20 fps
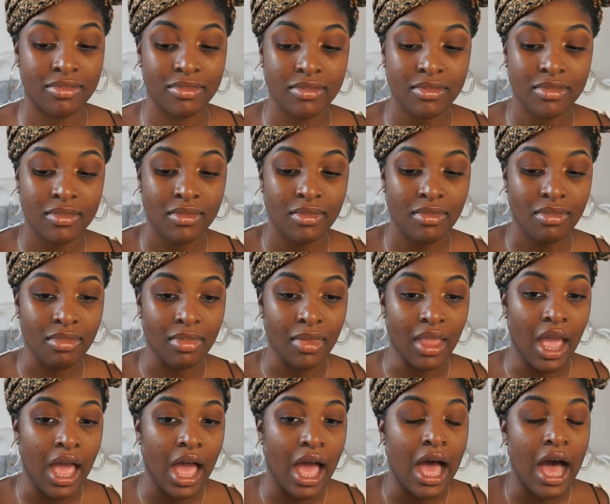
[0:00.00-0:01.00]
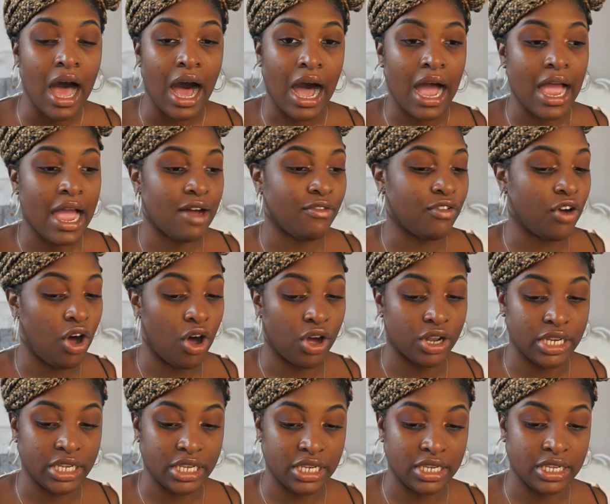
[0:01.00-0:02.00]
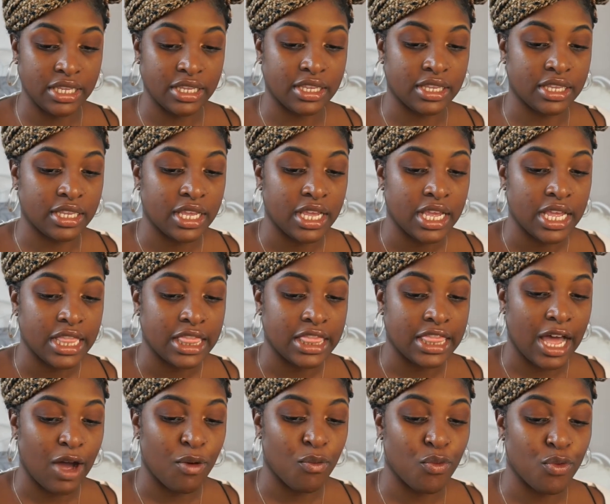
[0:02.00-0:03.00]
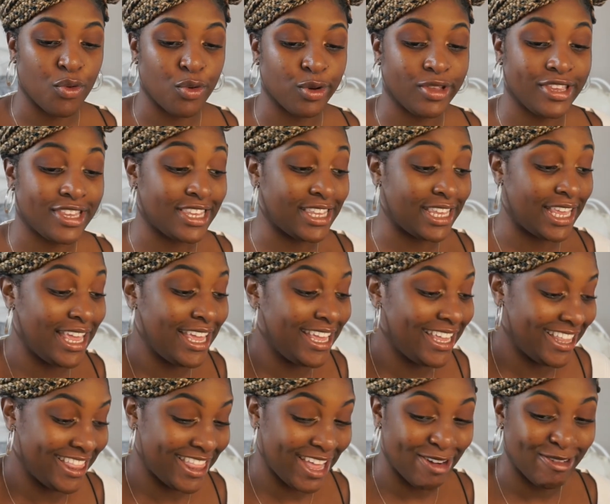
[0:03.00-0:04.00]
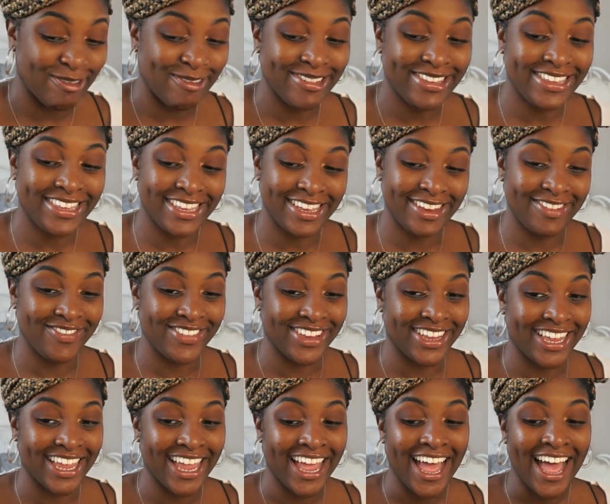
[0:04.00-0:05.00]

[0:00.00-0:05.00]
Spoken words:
I have aunties that will see me